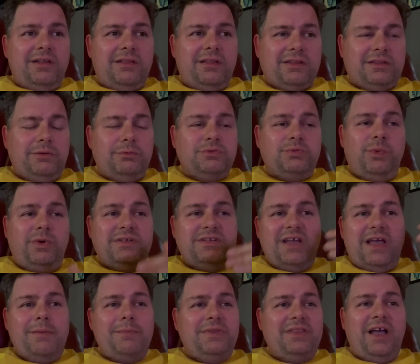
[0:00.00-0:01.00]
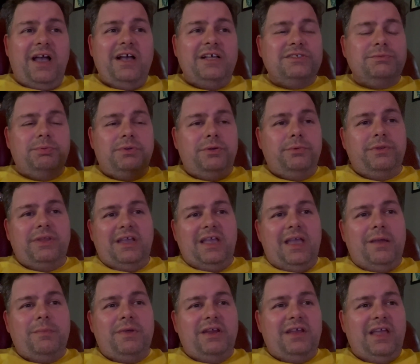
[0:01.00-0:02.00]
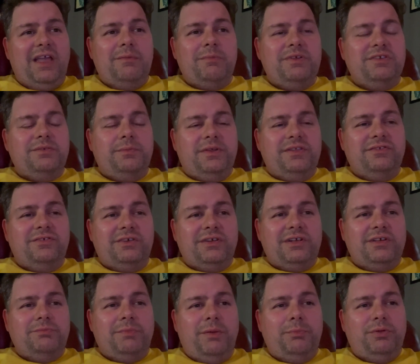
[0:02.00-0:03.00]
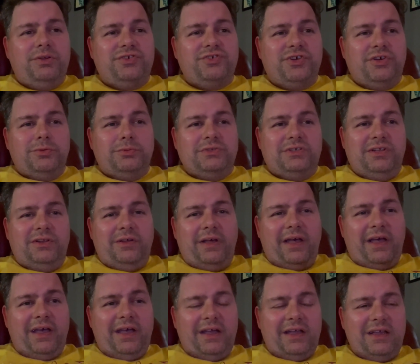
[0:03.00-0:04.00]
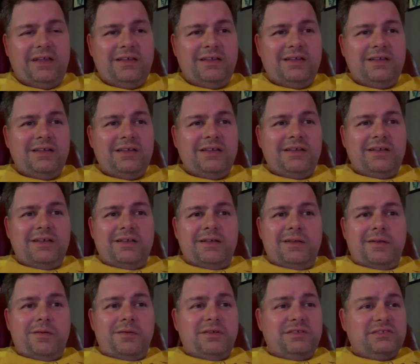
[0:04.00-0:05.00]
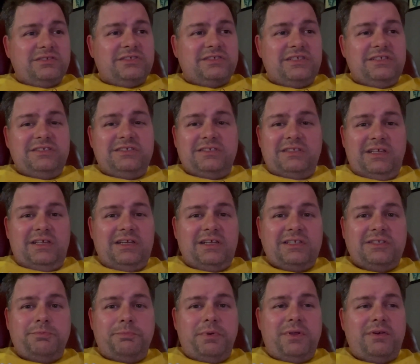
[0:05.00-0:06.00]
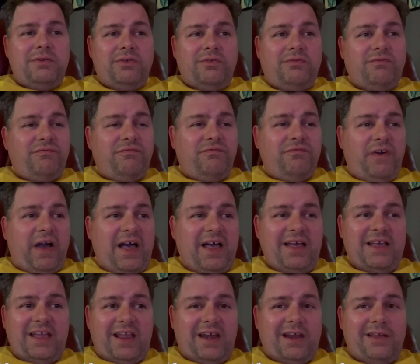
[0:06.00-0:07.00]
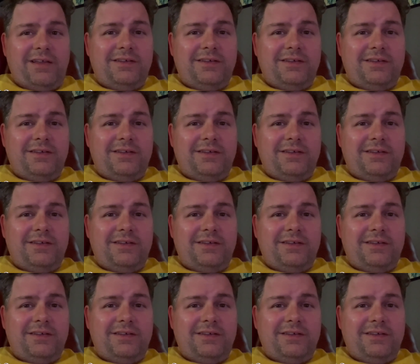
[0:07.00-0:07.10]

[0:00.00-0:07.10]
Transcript: Like there was one time in the hospital where they came in and gave me some insulin because my blood sugar was a little high. Since then, it's been fine.